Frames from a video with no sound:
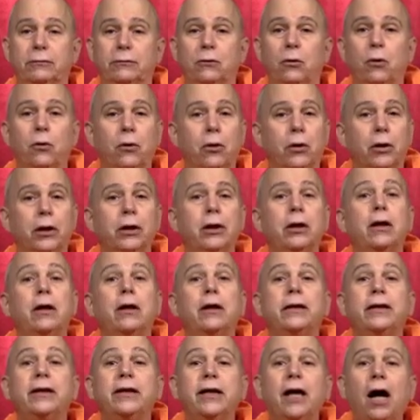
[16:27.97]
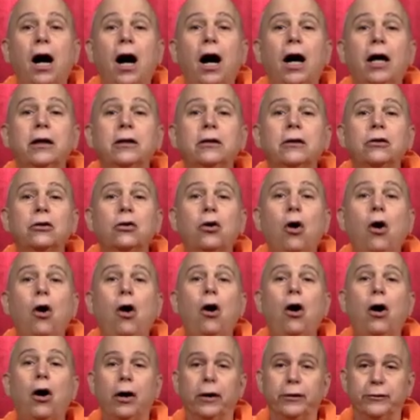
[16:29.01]
or the
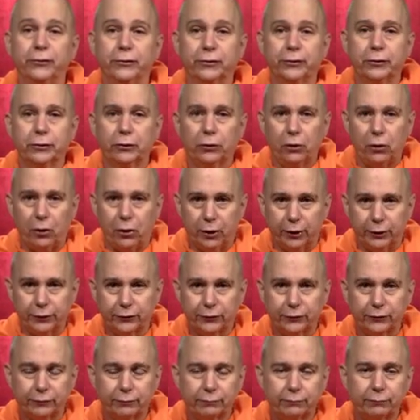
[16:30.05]
uncaused cause.